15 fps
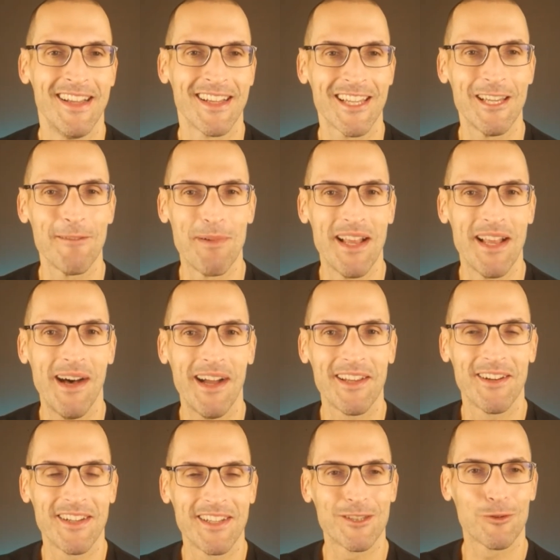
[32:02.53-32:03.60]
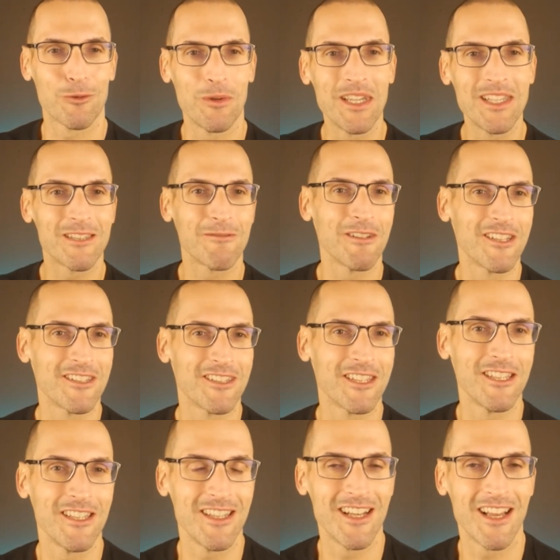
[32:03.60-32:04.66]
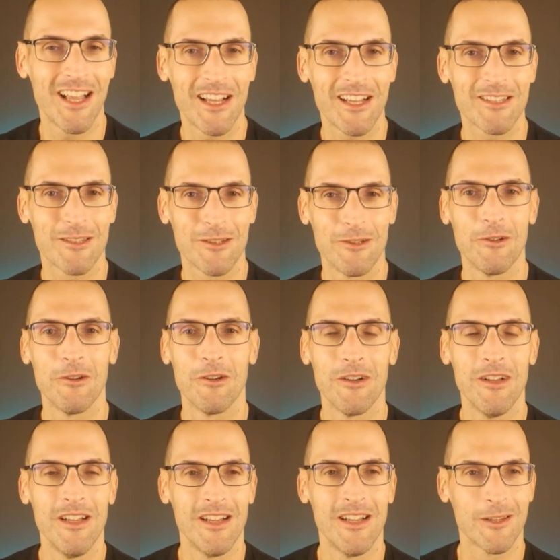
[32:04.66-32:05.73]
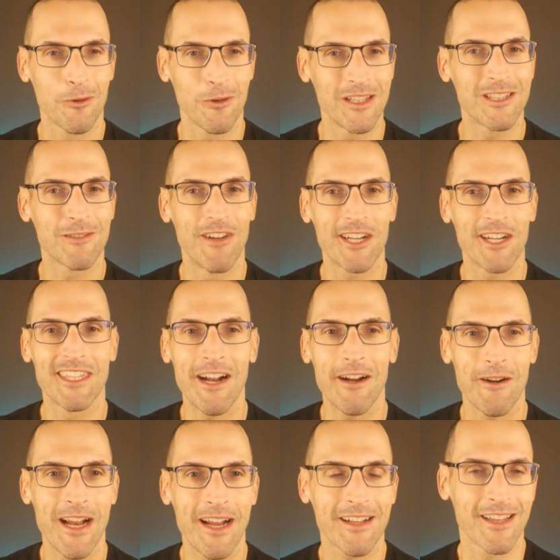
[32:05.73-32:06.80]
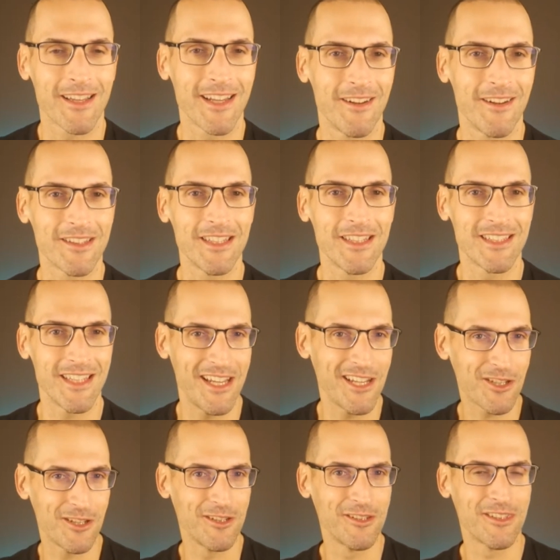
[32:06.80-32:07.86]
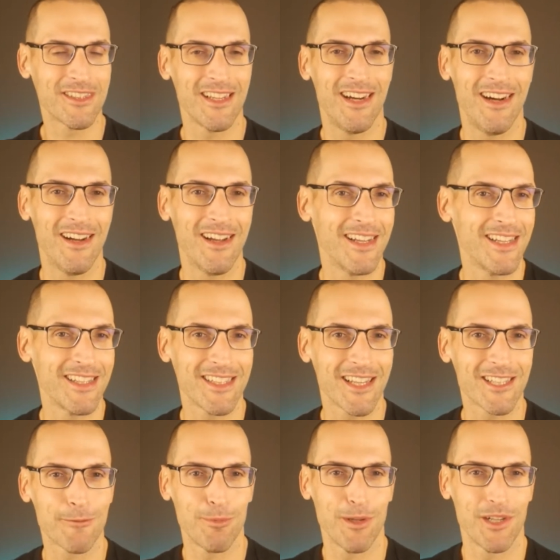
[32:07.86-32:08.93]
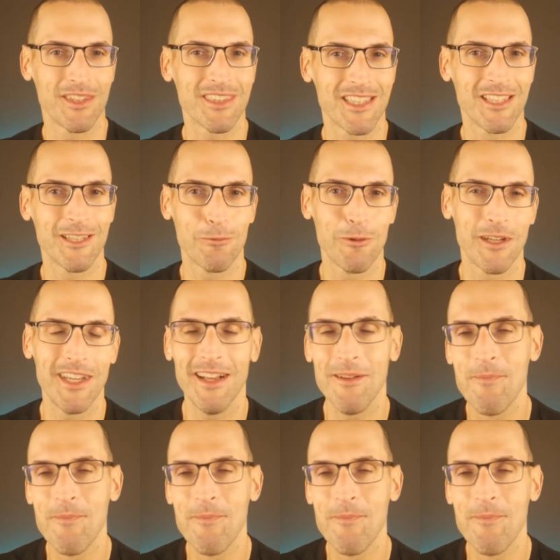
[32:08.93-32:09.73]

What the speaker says: keep an eye on his tweets, because he likes to tweets very directly on these issues and his experiences with it.